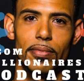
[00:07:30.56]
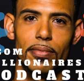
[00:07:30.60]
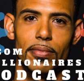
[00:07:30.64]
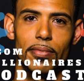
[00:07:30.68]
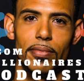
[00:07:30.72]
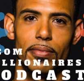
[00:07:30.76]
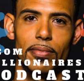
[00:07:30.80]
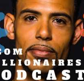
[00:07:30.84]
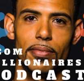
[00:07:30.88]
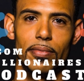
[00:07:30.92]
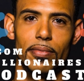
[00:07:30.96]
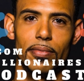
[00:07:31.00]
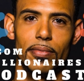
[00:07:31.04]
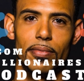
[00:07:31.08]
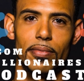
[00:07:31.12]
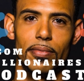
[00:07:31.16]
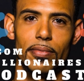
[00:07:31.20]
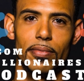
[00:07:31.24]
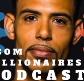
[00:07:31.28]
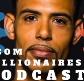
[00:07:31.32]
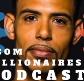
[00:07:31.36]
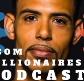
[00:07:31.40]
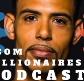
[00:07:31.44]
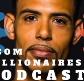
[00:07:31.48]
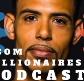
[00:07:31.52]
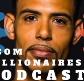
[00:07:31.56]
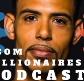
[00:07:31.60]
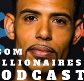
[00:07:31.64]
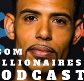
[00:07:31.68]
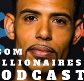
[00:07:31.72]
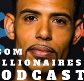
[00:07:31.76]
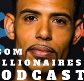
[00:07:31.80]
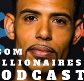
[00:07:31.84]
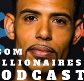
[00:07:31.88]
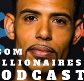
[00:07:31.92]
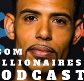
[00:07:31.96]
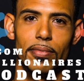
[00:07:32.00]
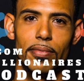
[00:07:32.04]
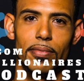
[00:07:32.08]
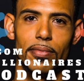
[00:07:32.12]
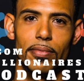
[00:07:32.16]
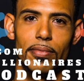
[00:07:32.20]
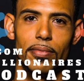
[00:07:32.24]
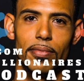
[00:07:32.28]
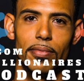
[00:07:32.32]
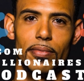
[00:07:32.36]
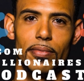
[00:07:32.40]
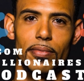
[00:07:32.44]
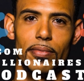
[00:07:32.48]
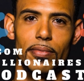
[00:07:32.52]

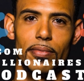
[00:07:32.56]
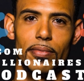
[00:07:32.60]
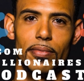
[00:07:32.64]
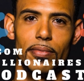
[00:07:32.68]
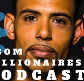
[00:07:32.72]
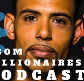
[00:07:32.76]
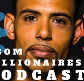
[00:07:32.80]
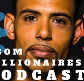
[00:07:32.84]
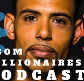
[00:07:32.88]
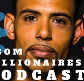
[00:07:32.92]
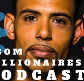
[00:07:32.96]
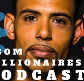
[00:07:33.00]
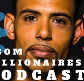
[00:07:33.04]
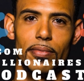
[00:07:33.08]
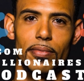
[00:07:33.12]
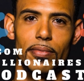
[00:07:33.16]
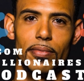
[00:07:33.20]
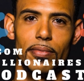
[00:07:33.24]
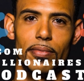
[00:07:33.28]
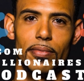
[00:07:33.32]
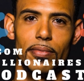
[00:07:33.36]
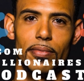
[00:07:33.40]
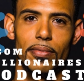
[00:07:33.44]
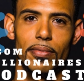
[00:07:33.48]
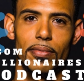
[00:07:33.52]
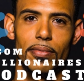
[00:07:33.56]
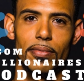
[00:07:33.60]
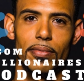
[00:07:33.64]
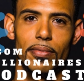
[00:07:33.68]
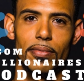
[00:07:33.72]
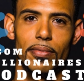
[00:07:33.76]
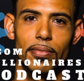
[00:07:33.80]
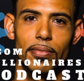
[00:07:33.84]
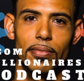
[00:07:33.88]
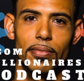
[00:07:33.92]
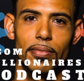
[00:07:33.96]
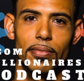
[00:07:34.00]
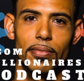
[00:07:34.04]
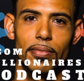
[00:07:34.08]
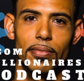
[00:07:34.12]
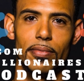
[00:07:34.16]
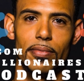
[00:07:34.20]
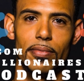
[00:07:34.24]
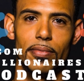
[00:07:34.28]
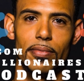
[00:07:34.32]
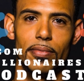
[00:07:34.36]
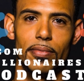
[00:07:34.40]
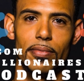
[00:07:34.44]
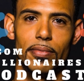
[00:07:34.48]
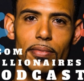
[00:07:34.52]

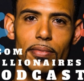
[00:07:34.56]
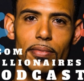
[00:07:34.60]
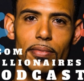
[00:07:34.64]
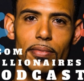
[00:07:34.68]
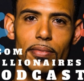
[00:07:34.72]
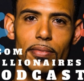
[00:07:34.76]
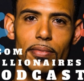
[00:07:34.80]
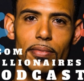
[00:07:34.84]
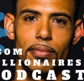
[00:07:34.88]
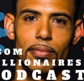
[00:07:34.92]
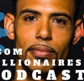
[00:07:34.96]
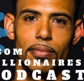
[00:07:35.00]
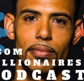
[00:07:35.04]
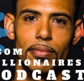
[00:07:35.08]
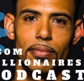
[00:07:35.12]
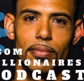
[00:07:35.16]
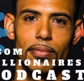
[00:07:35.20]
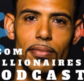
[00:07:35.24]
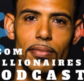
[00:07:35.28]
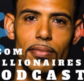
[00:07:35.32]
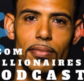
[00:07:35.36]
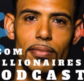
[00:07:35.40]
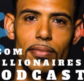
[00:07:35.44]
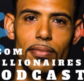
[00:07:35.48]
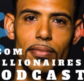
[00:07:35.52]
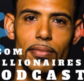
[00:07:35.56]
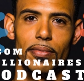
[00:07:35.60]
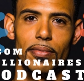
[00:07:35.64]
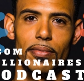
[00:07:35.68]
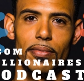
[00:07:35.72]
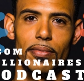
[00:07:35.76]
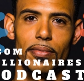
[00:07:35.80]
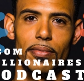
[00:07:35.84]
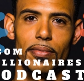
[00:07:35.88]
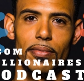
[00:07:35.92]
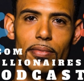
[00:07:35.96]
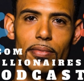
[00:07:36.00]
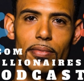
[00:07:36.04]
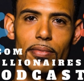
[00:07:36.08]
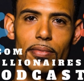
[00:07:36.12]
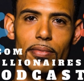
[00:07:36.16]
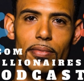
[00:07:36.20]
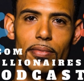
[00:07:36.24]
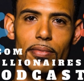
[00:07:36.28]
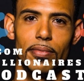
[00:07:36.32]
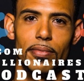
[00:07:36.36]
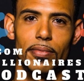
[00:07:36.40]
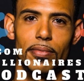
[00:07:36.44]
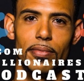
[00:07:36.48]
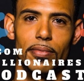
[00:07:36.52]

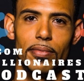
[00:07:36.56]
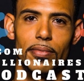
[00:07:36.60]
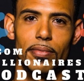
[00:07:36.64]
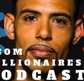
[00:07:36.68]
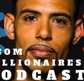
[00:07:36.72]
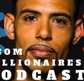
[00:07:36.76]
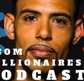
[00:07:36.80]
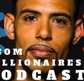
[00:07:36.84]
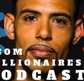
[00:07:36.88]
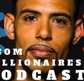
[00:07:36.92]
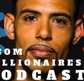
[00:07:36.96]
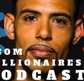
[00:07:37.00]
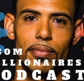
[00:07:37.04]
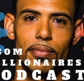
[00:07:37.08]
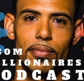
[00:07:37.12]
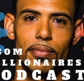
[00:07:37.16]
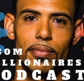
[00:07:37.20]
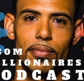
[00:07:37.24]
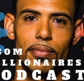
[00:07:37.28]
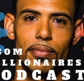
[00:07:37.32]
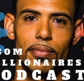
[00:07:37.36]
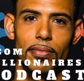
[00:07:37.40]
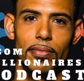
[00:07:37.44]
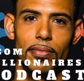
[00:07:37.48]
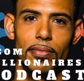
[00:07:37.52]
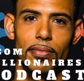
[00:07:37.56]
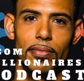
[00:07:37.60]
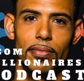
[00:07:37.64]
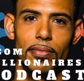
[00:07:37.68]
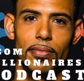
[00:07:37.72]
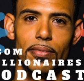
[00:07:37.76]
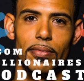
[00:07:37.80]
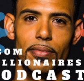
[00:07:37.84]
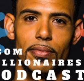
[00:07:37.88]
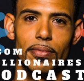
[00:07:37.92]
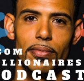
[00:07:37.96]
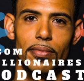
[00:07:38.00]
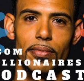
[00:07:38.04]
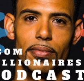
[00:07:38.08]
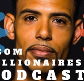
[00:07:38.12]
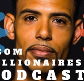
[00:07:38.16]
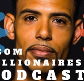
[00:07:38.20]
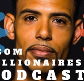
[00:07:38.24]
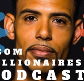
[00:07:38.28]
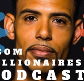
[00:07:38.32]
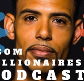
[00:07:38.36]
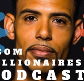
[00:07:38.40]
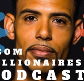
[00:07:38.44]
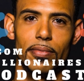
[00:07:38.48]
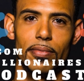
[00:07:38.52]
(no lip movement)